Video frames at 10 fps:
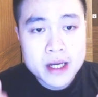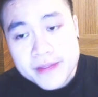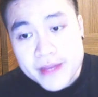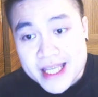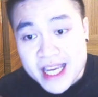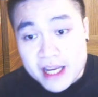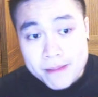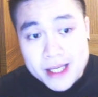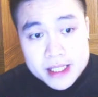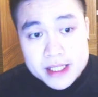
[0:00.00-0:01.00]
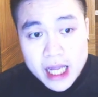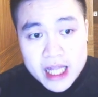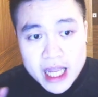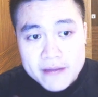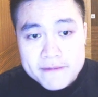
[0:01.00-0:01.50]
The second piece is that
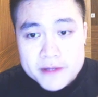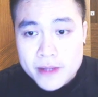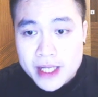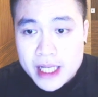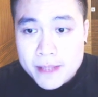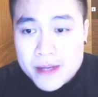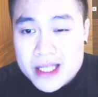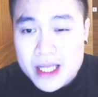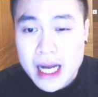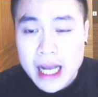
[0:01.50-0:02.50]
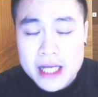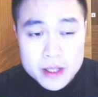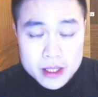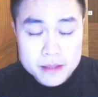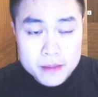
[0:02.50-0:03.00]
if 3D printed
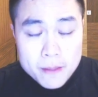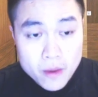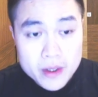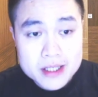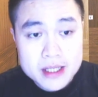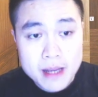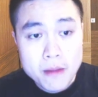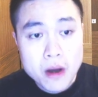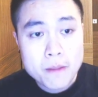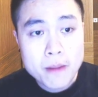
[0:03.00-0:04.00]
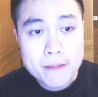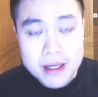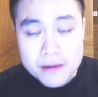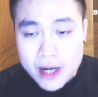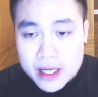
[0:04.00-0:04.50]
electronic components are more
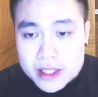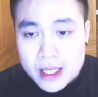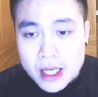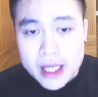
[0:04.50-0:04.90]
popularized,